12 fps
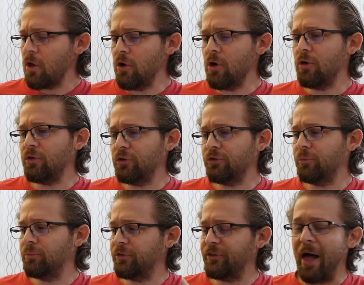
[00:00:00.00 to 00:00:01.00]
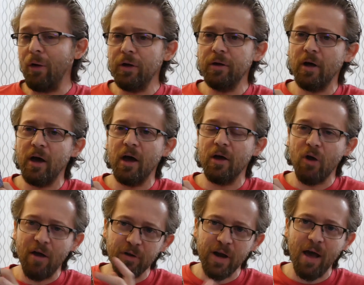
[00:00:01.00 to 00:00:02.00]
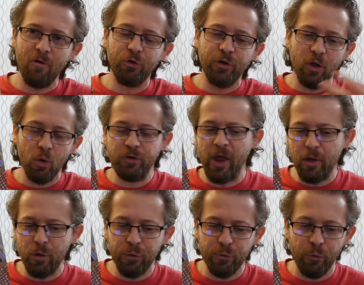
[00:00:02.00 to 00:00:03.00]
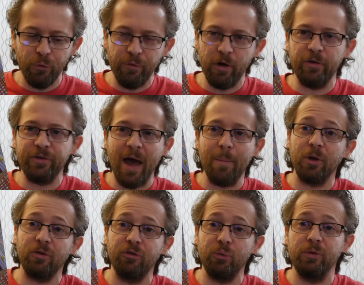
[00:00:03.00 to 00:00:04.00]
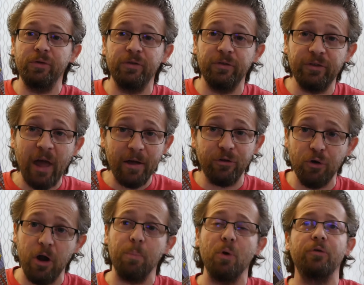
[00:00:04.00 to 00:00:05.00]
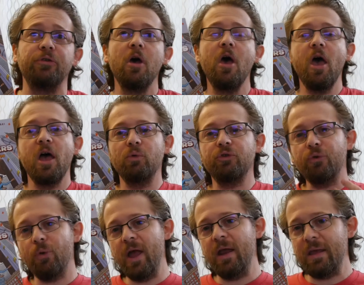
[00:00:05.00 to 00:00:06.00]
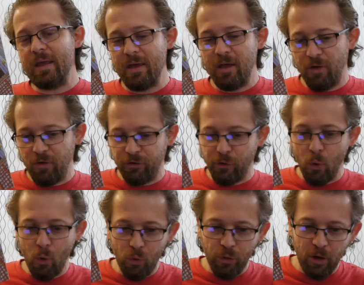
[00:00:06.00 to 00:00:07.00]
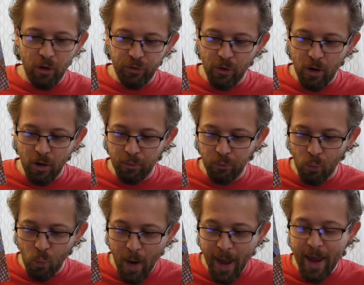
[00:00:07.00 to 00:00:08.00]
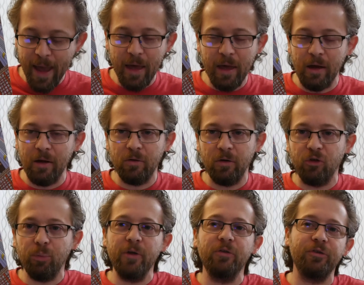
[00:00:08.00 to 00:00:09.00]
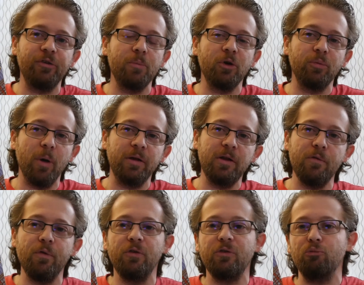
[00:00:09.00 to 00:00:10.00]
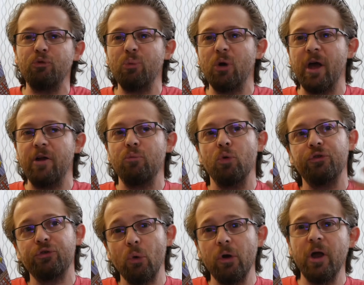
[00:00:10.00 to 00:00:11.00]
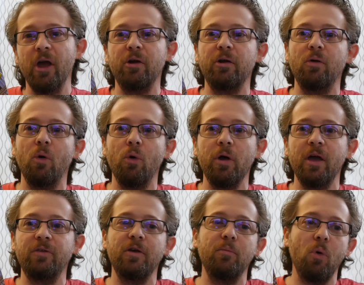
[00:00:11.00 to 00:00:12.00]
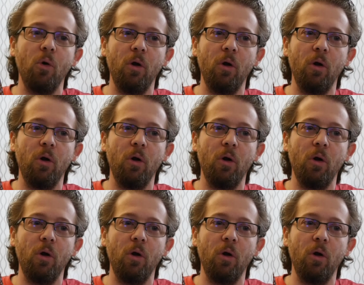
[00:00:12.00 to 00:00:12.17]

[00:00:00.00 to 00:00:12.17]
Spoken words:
there's some solid graphic novels that go take you through the various topics. This one's Skyscrapers. And what's great is, though the way it explains the subjects might differ, some of them are kind of more story-oriented,